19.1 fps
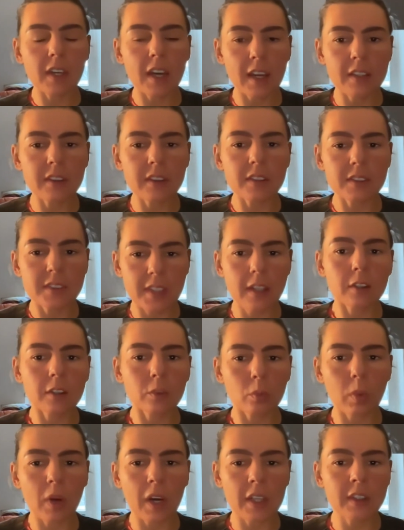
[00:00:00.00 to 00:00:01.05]
and the second
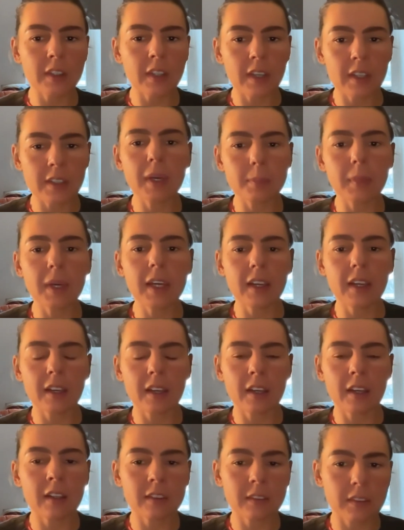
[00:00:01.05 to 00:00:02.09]
one is making
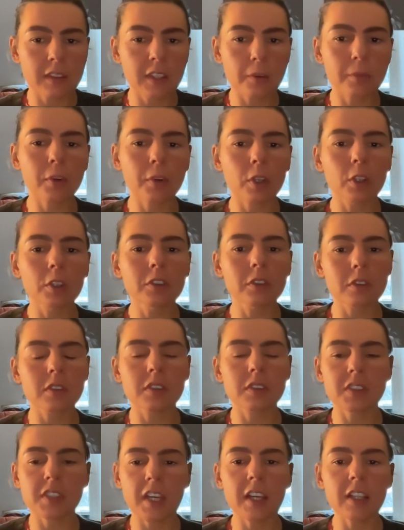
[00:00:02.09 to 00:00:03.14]
it difficult to
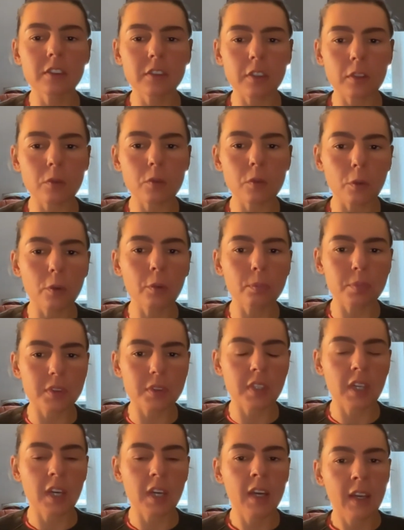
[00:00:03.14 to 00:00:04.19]
sustain the
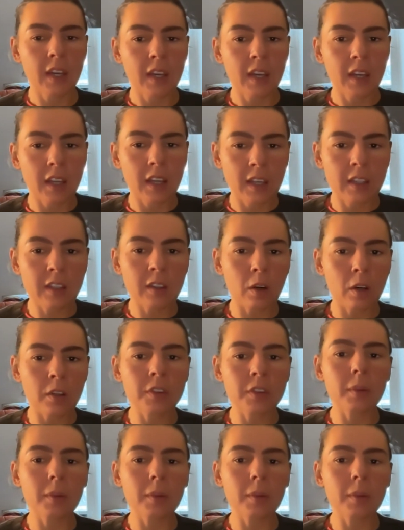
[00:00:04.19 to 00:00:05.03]
troops on the